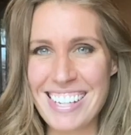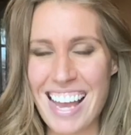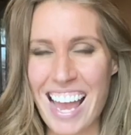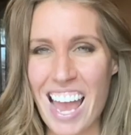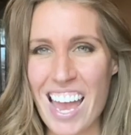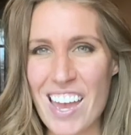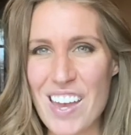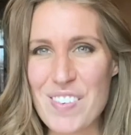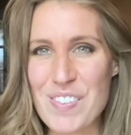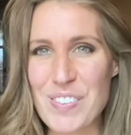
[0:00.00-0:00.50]

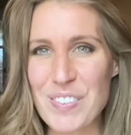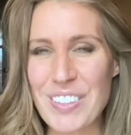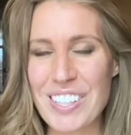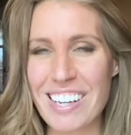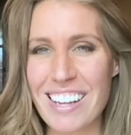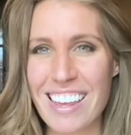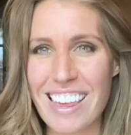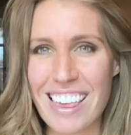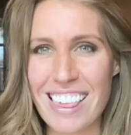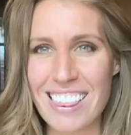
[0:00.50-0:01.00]
everyone!
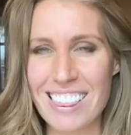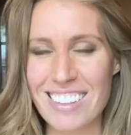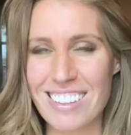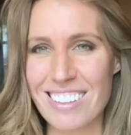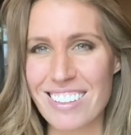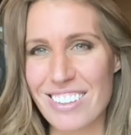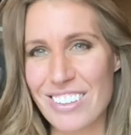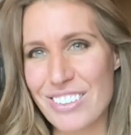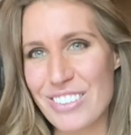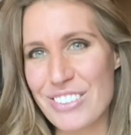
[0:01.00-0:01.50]

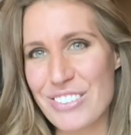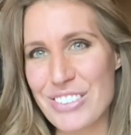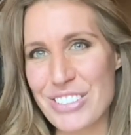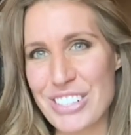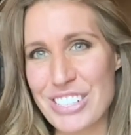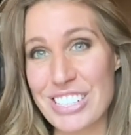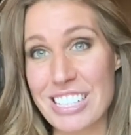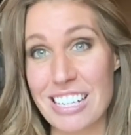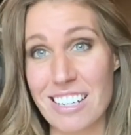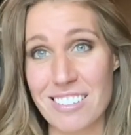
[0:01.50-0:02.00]
Thank you for
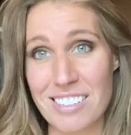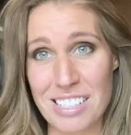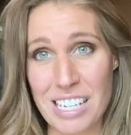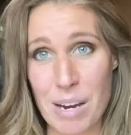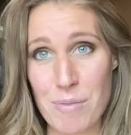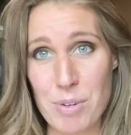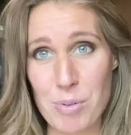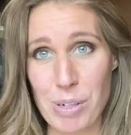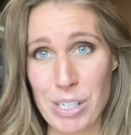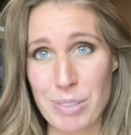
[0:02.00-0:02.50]
taking the time
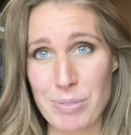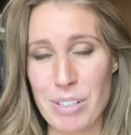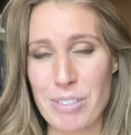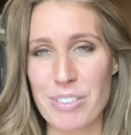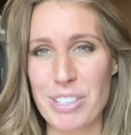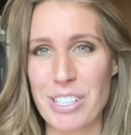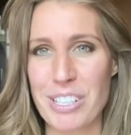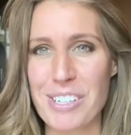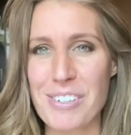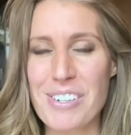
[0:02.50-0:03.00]
to watch my
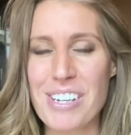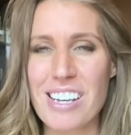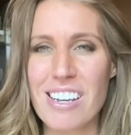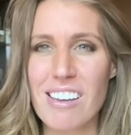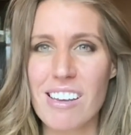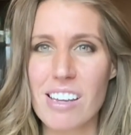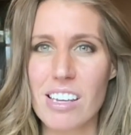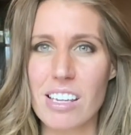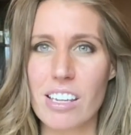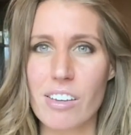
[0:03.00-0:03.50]
video.
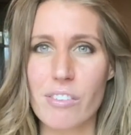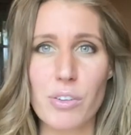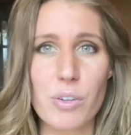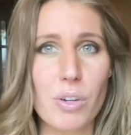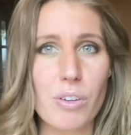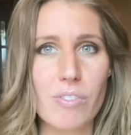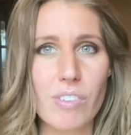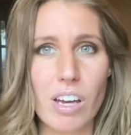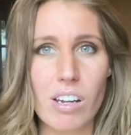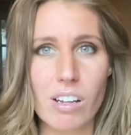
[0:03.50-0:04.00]
If you have
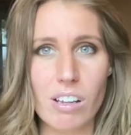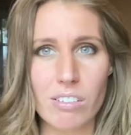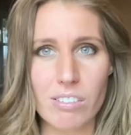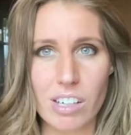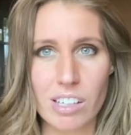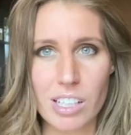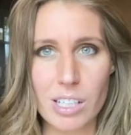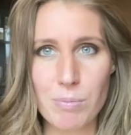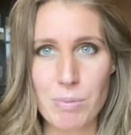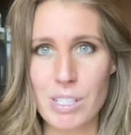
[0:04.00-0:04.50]
not
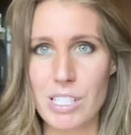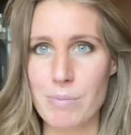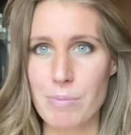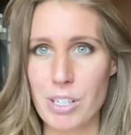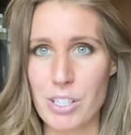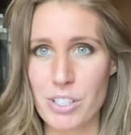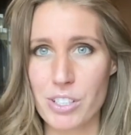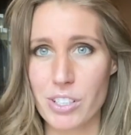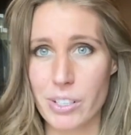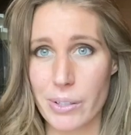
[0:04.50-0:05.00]
already, please make
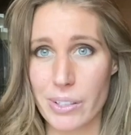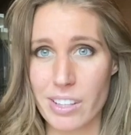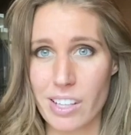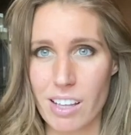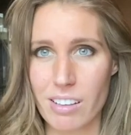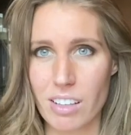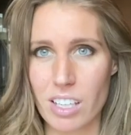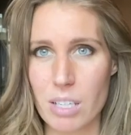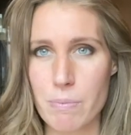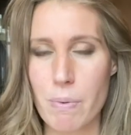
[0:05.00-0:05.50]
sure you hit that
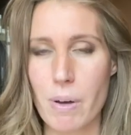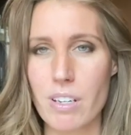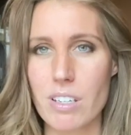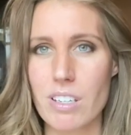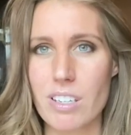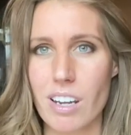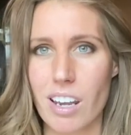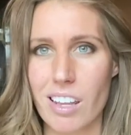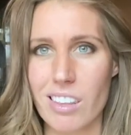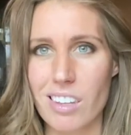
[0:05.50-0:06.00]
like
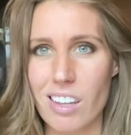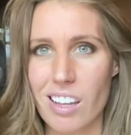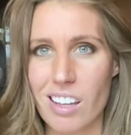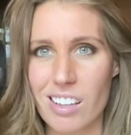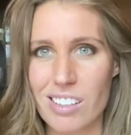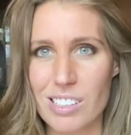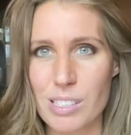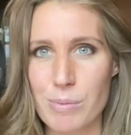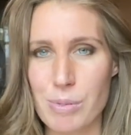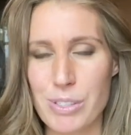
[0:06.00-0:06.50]
button and
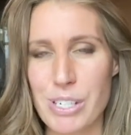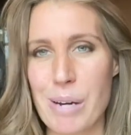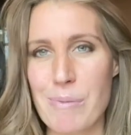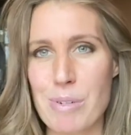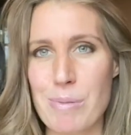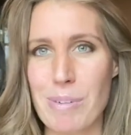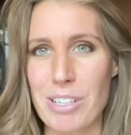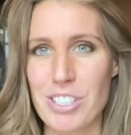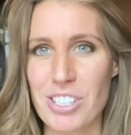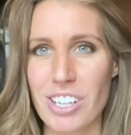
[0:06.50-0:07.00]
then subscribe to
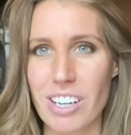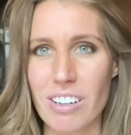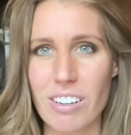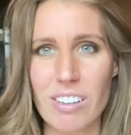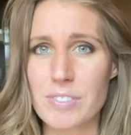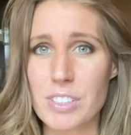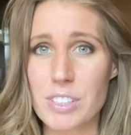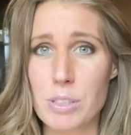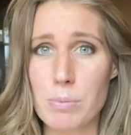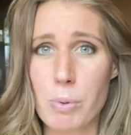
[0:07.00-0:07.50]
my channel.
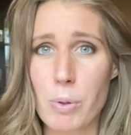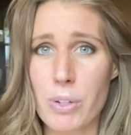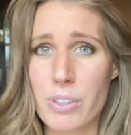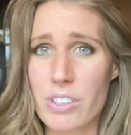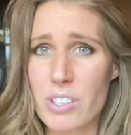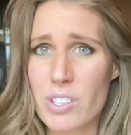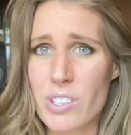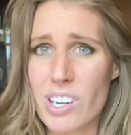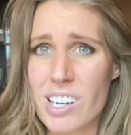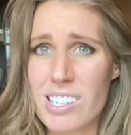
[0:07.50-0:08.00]
The support that
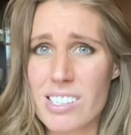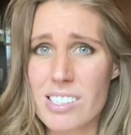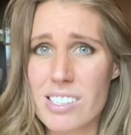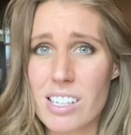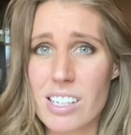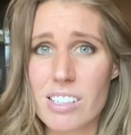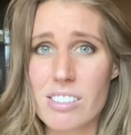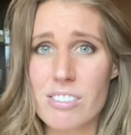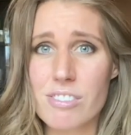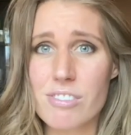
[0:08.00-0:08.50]
you guys
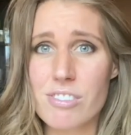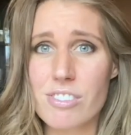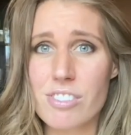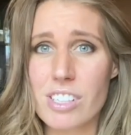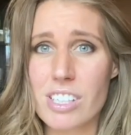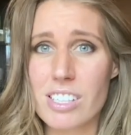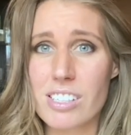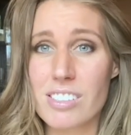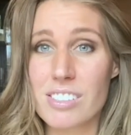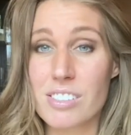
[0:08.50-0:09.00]
give
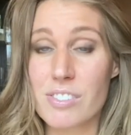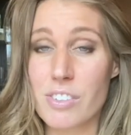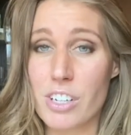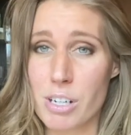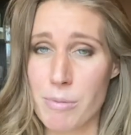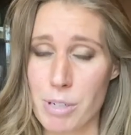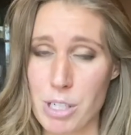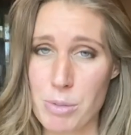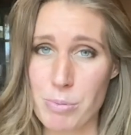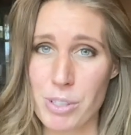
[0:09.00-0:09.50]
is very
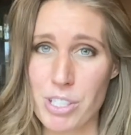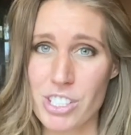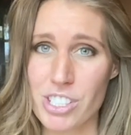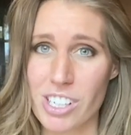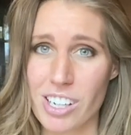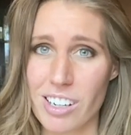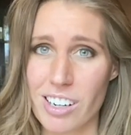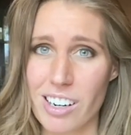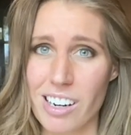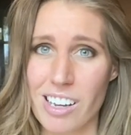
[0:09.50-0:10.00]
much
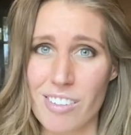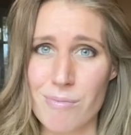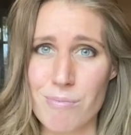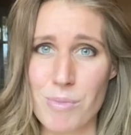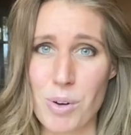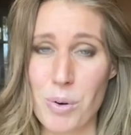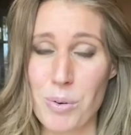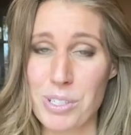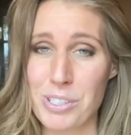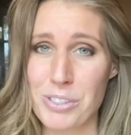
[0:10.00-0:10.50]
appreciated. I'm
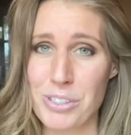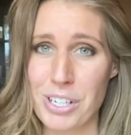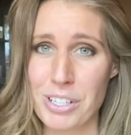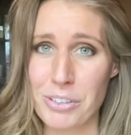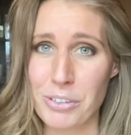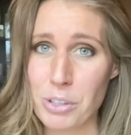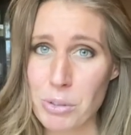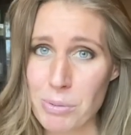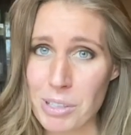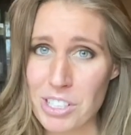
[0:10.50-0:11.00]
always trying to
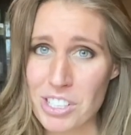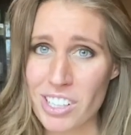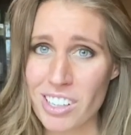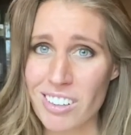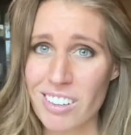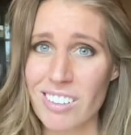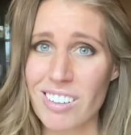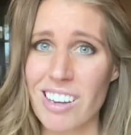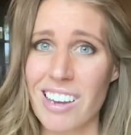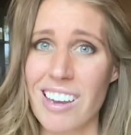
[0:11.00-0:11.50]
grow my
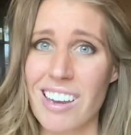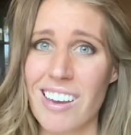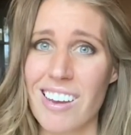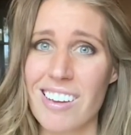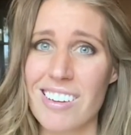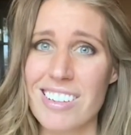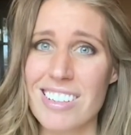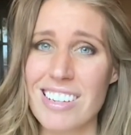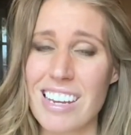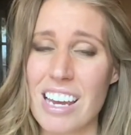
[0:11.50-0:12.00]
channel
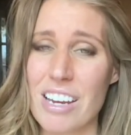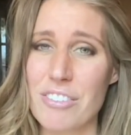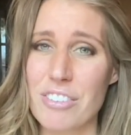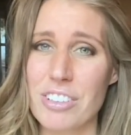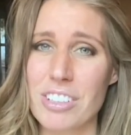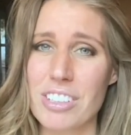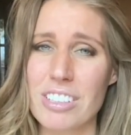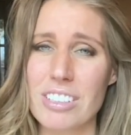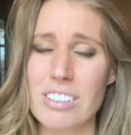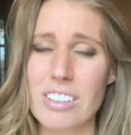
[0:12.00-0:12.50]
and
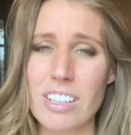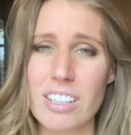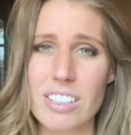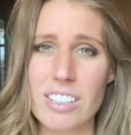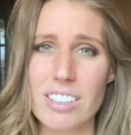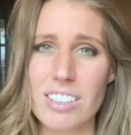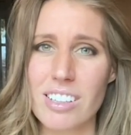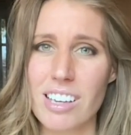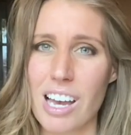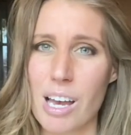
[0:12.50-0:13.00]
every
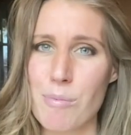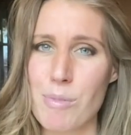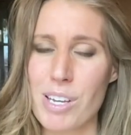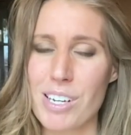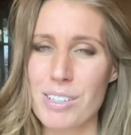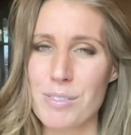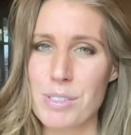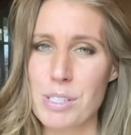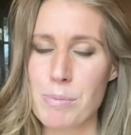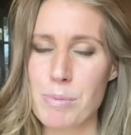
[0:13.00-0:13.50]
like, comment,
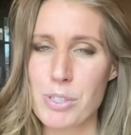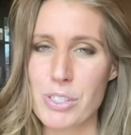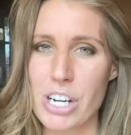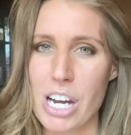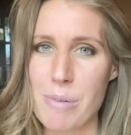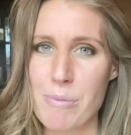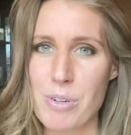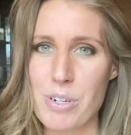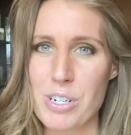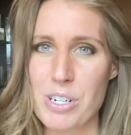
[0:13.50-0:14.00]
and
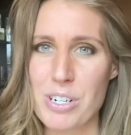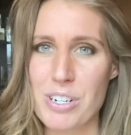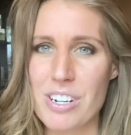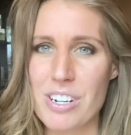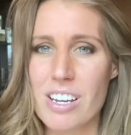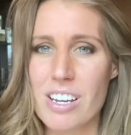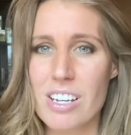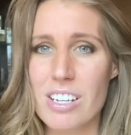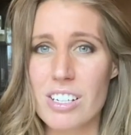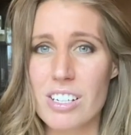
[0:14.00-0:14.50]
subscriber
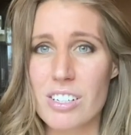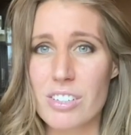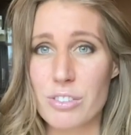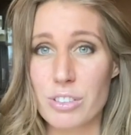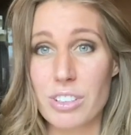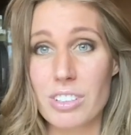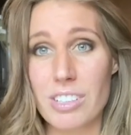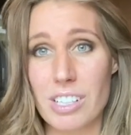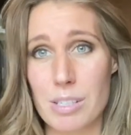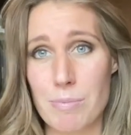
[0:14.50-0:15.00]

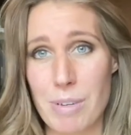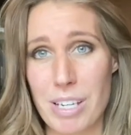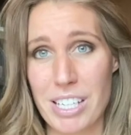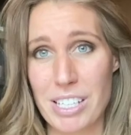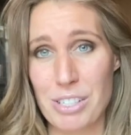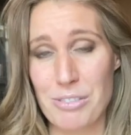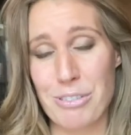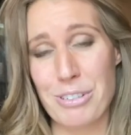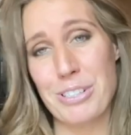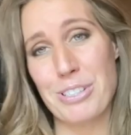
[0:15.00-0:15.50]
really does make a
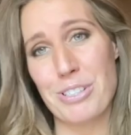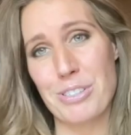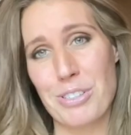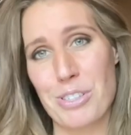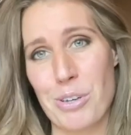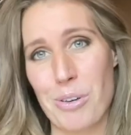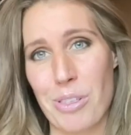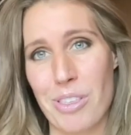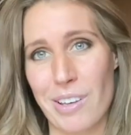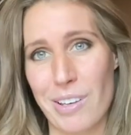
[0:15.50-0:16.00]
difference.
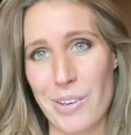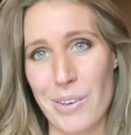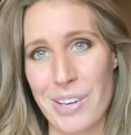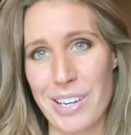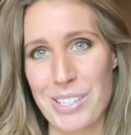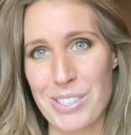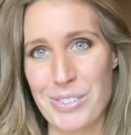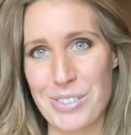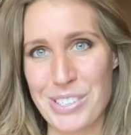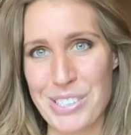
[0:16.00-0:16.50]
So thank you
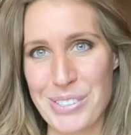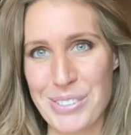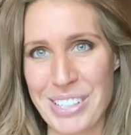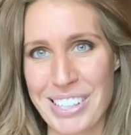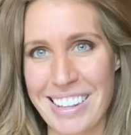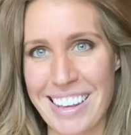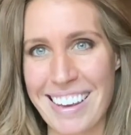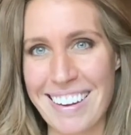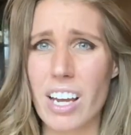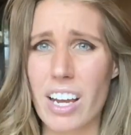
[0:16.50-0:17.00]
guys for doing
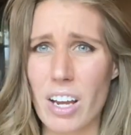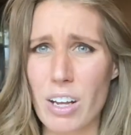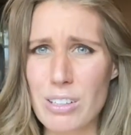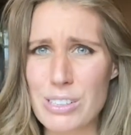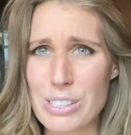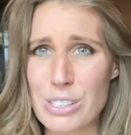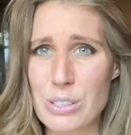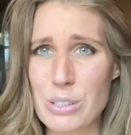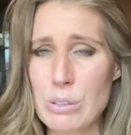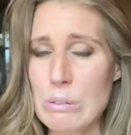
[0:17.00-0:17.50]
that. I
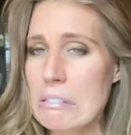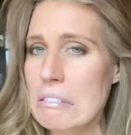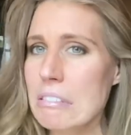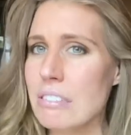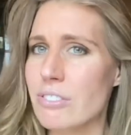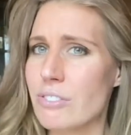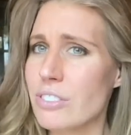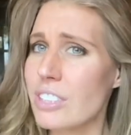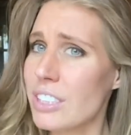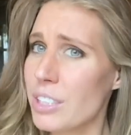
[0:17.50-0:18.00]
also,
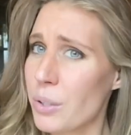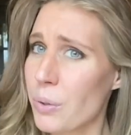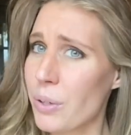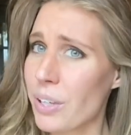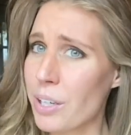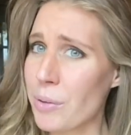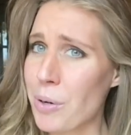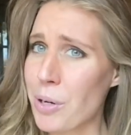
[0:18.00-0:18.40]
really quick, I want to